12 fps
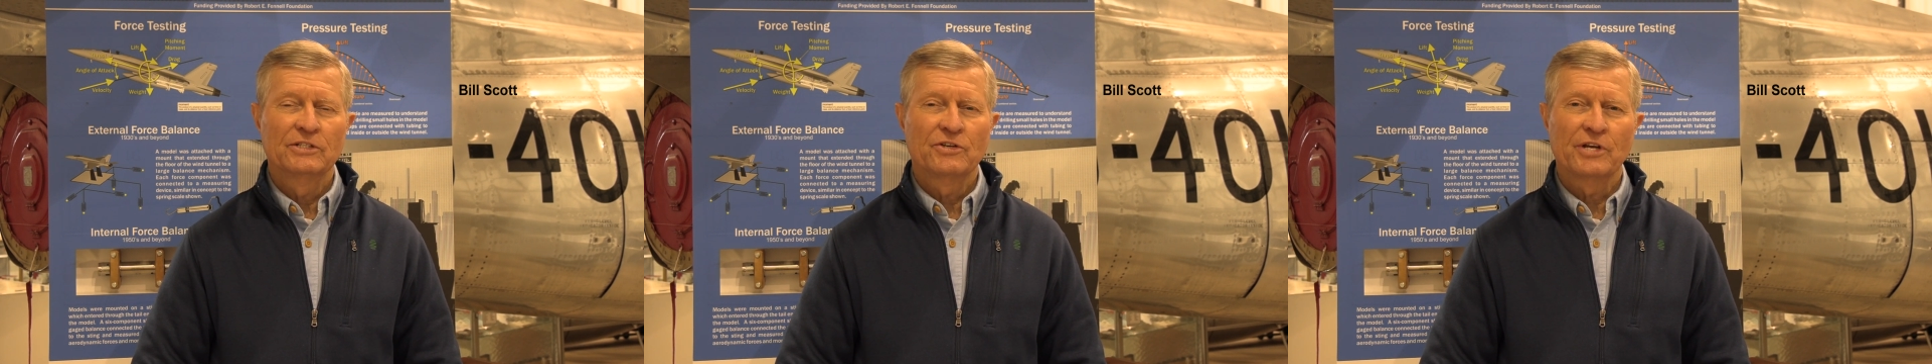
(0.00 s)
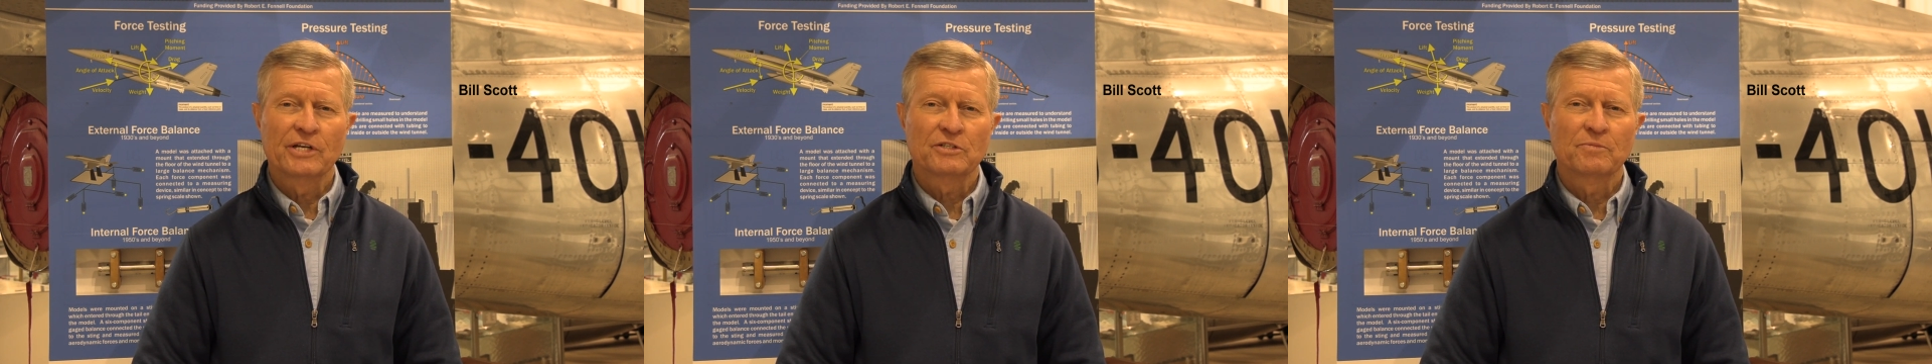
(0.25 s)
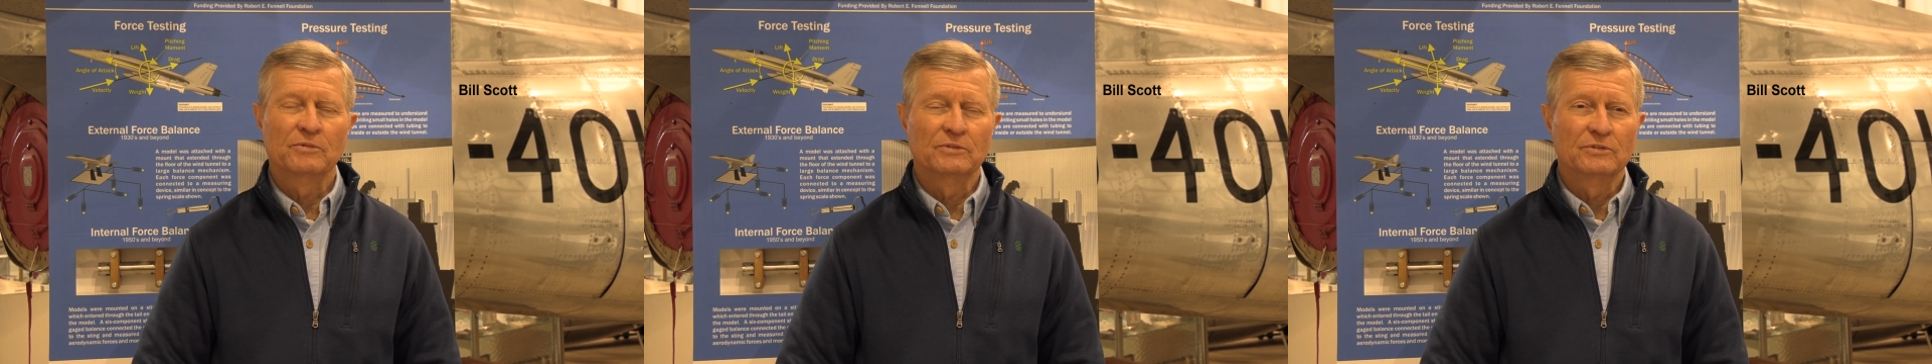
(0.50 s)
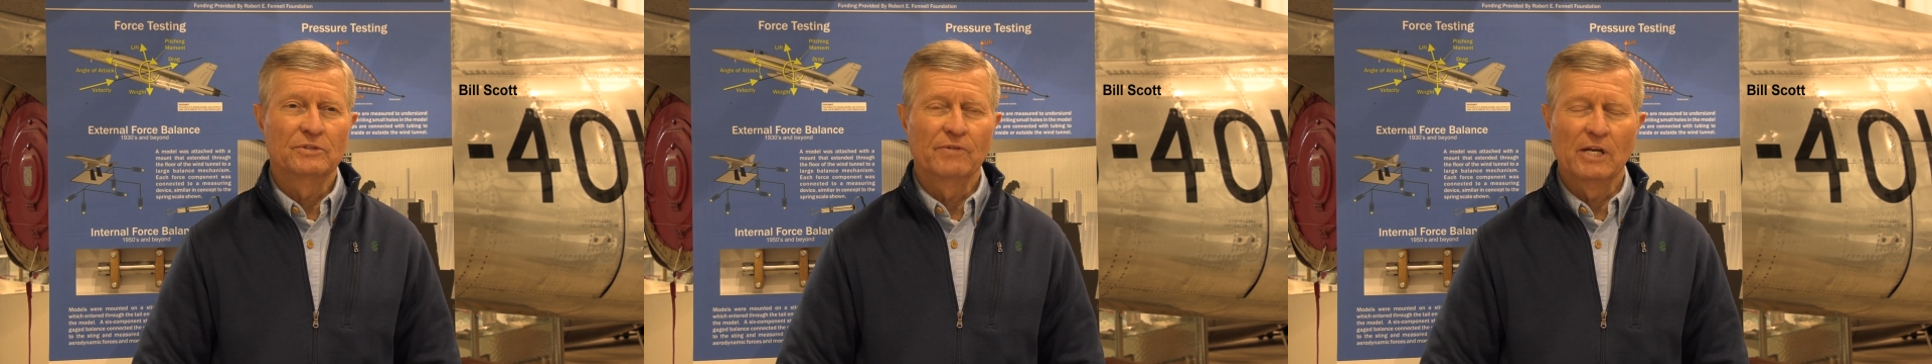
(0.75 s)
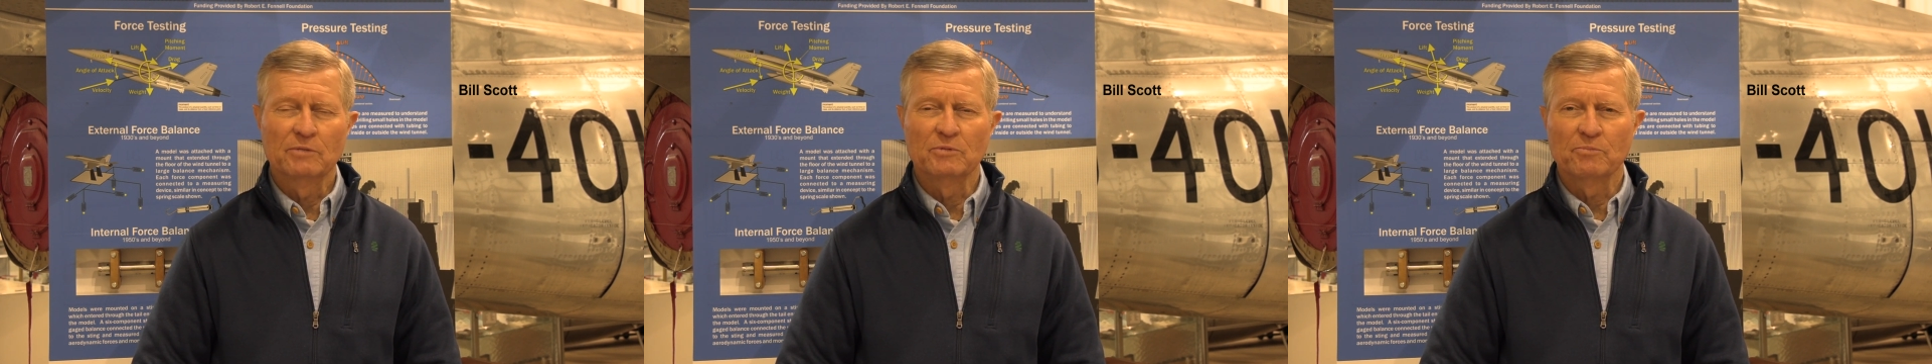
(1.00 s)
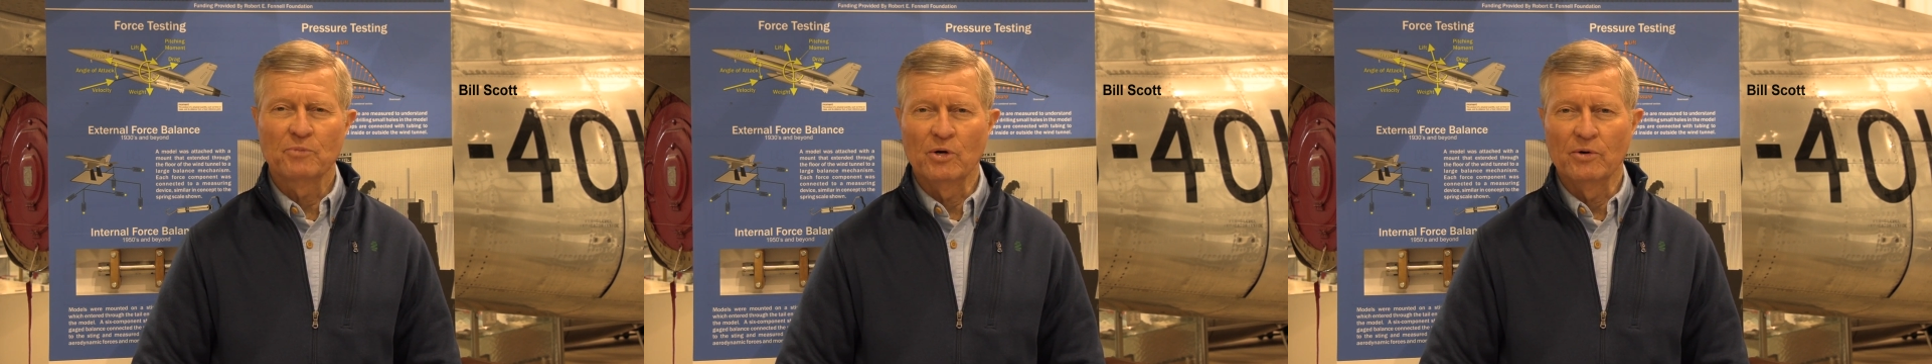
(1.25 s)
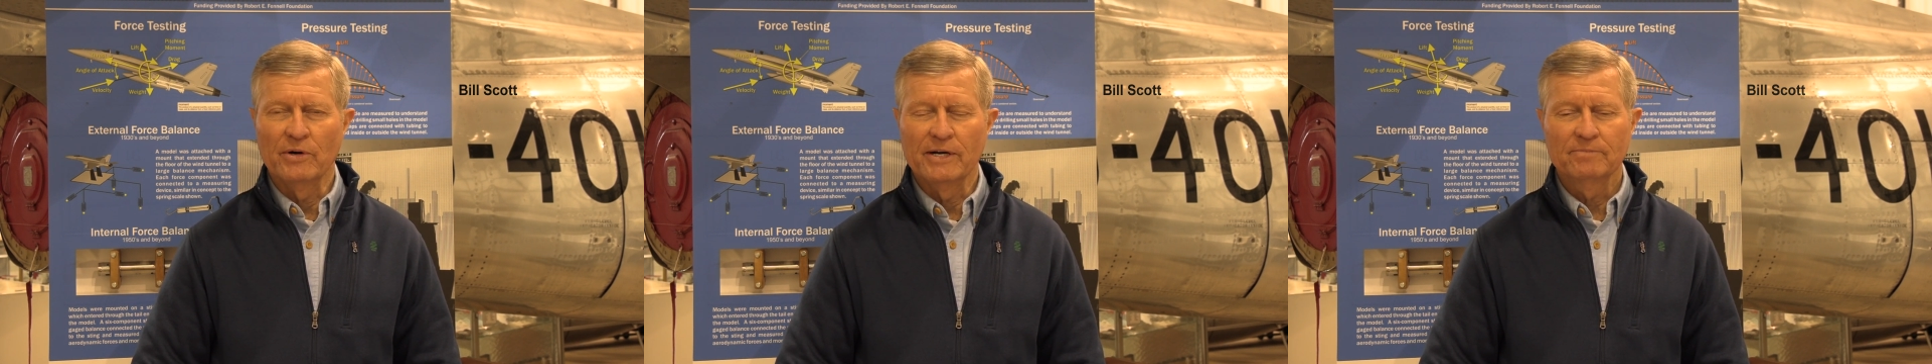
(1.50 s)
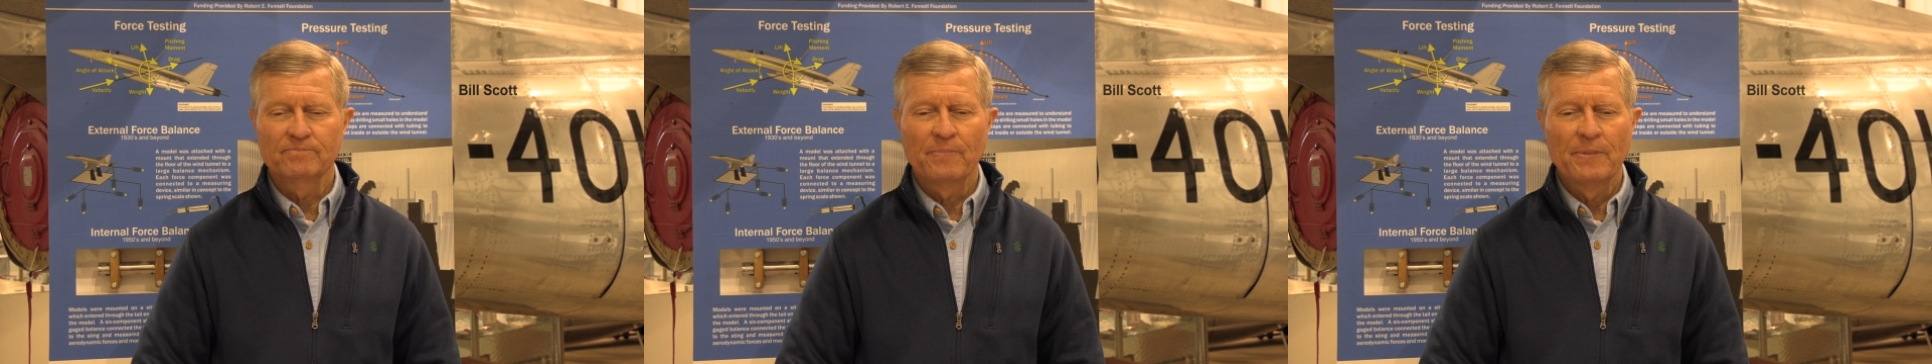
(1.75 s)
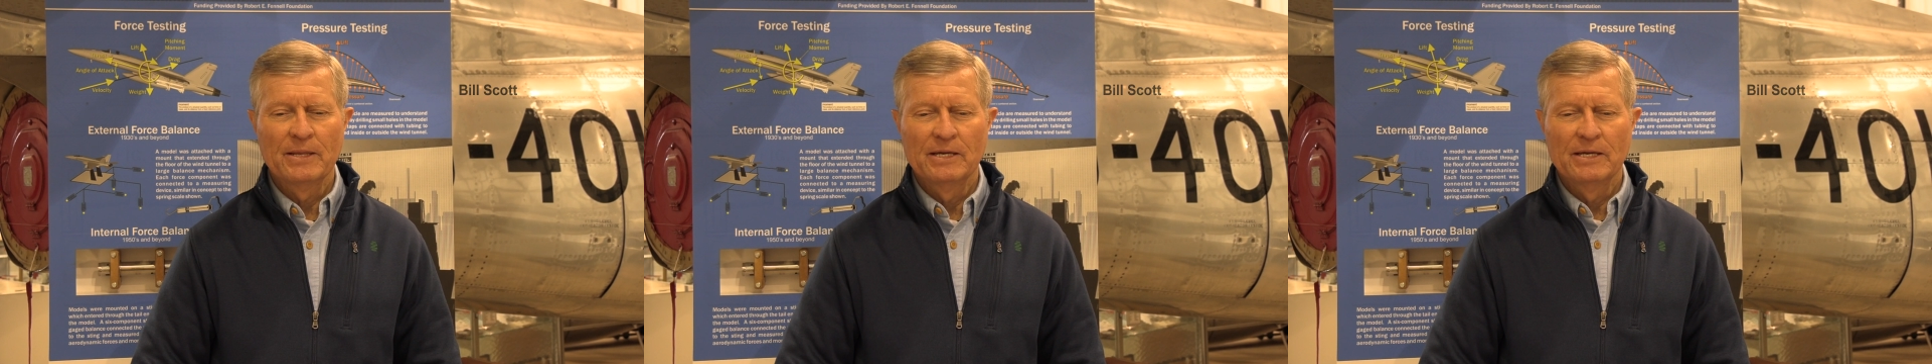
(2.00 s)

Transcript: test and development program